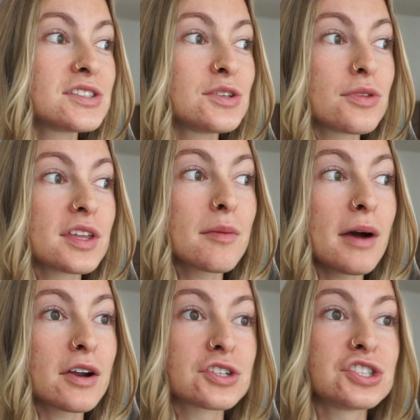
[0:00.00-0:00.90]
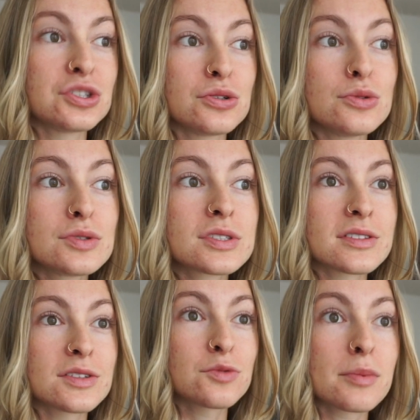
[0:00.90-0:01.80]
you think about our shoes
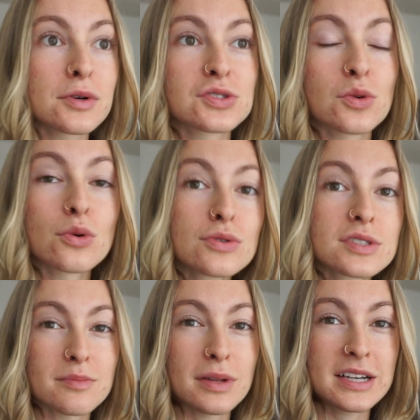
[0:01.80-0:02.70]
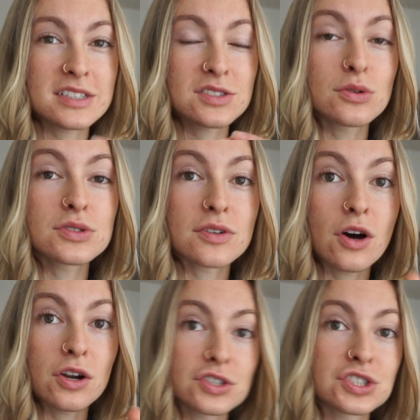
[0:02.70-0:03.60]
and the rubber soles and plastic soles
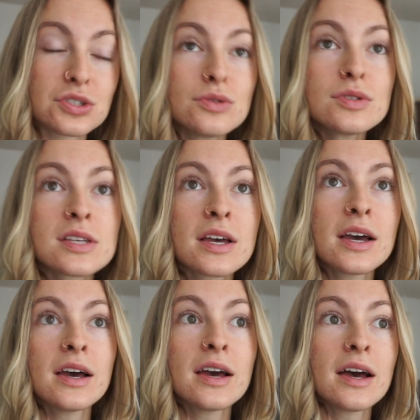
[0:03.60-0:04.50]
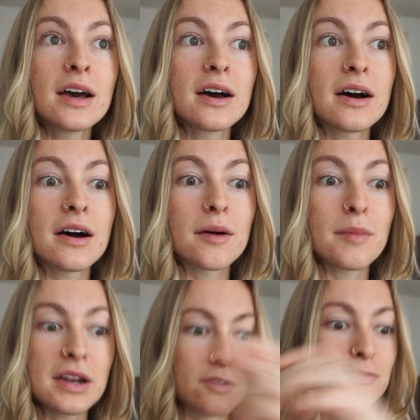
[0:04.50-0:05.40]
on our shoes,
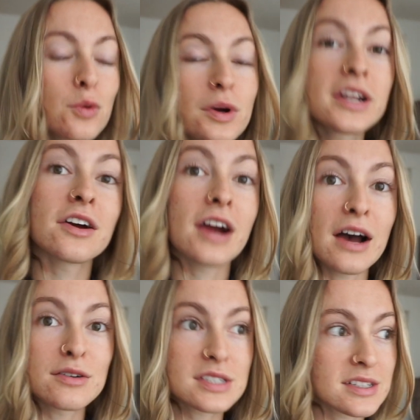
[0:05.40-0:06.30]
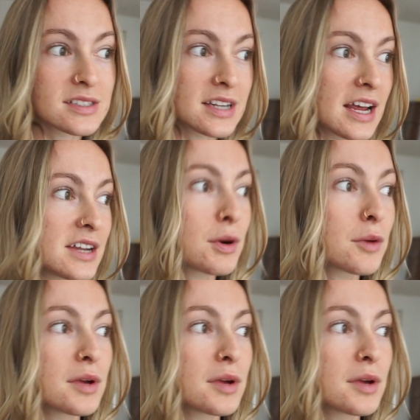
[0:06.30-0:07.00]
and our flooring in our houses and anywhere we